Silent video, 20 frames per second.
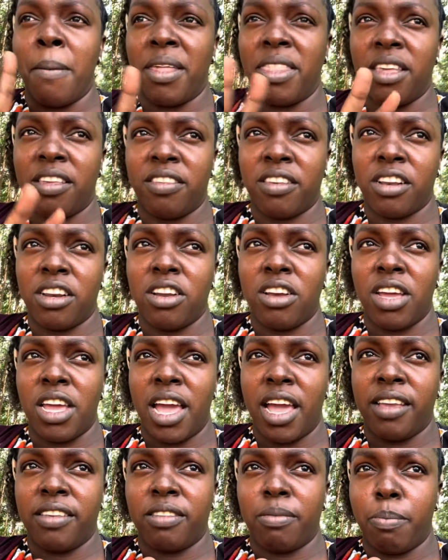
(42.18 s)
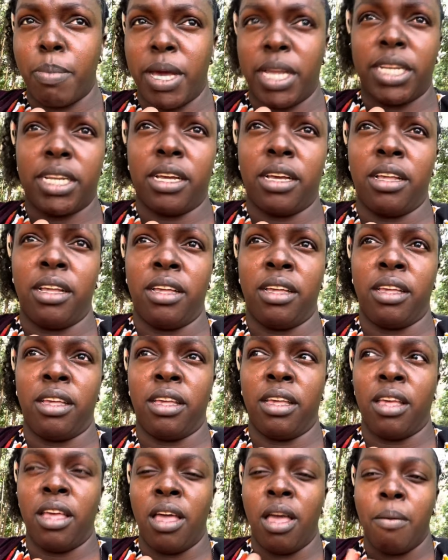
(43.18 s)
but the signal here is better
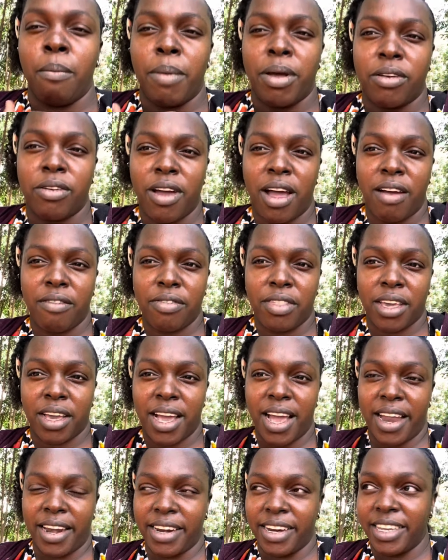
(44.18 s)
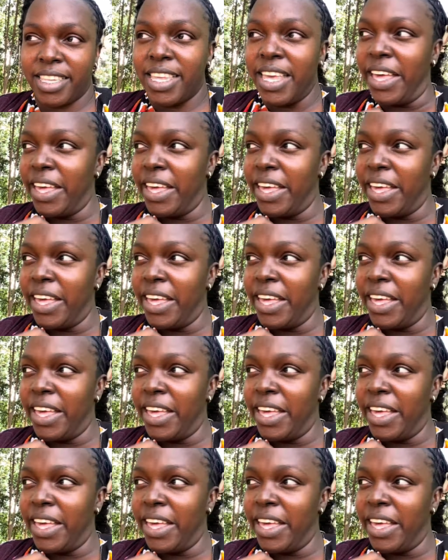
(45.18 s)
but do I have the courage